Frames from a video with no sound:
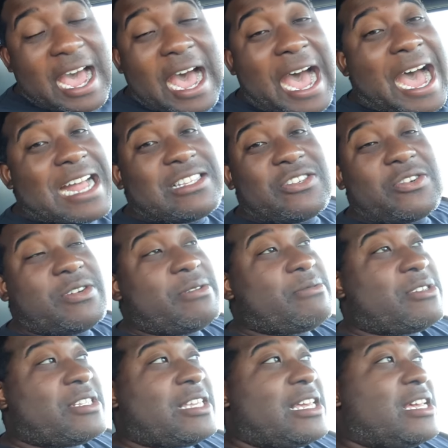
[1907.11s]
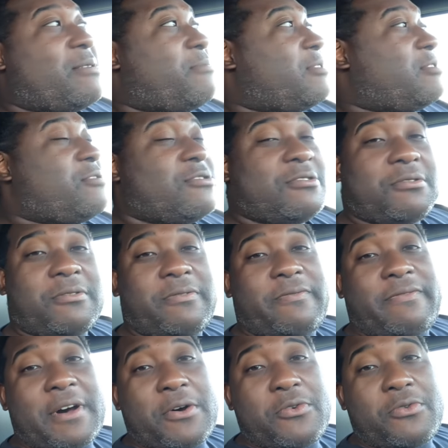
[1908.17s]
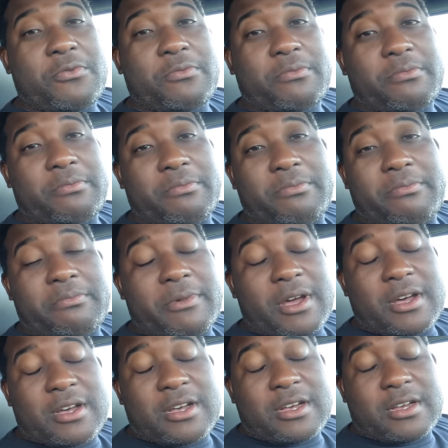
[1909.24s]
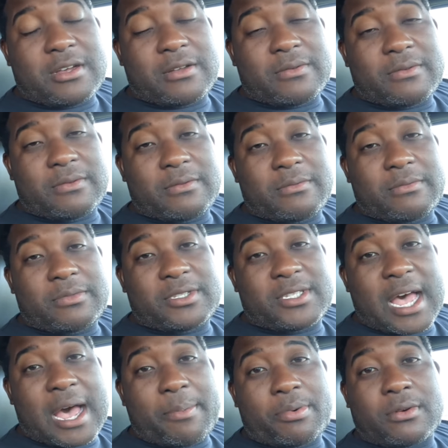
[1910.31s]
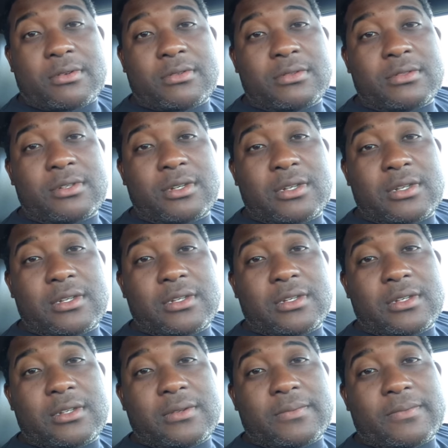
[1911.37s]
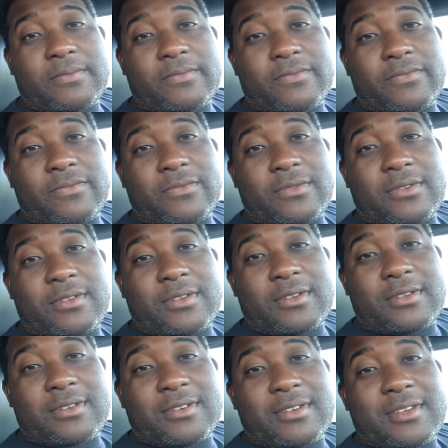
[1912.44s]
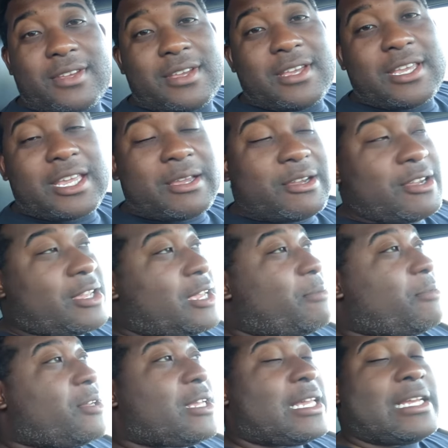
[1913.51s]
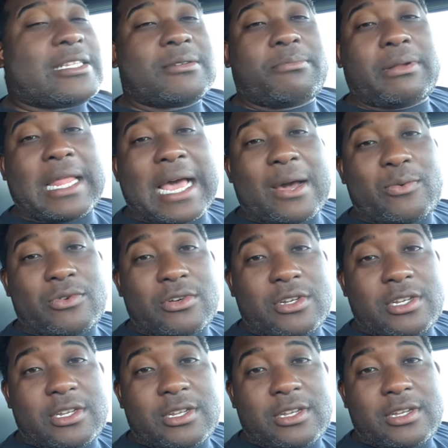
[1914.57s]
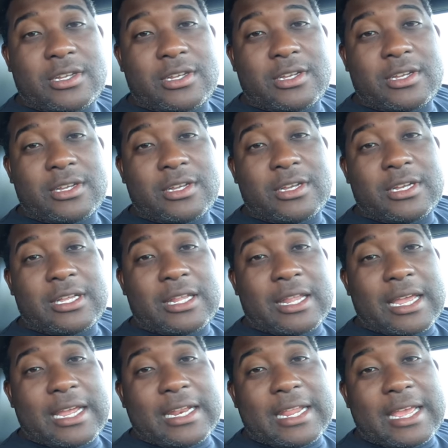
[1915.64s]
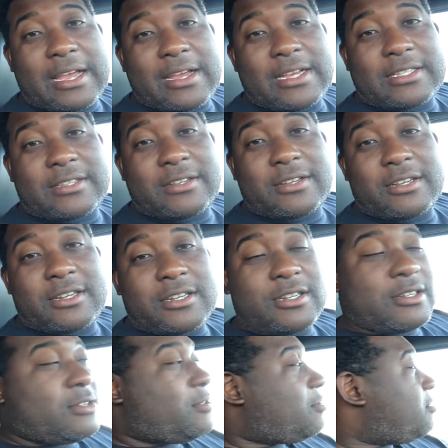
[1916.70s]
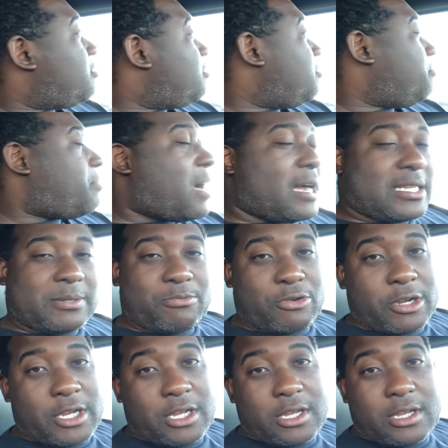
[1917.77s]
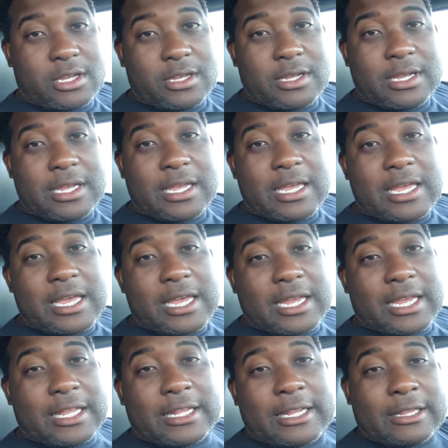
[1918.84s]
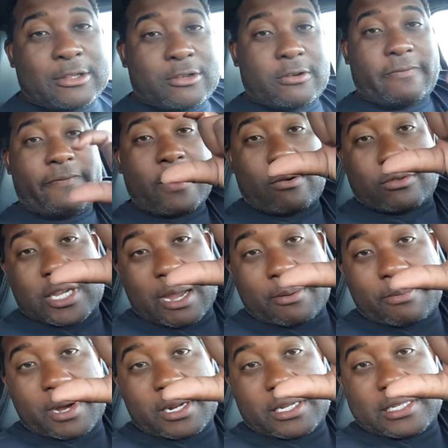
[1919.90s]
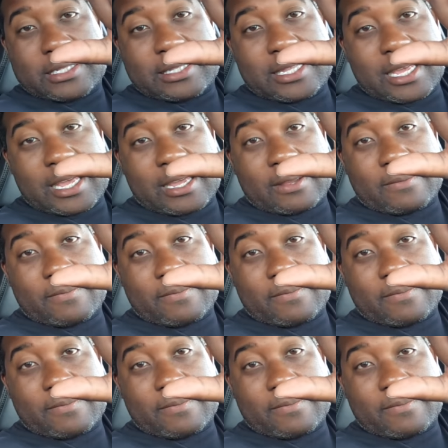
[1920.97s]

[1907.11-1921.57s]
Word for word: I told him just get him a little foam uh topper. That's what we need to get you. Get get get some plywood. Lay it down. It's a uh, box spring. And get that little phone top about this thick.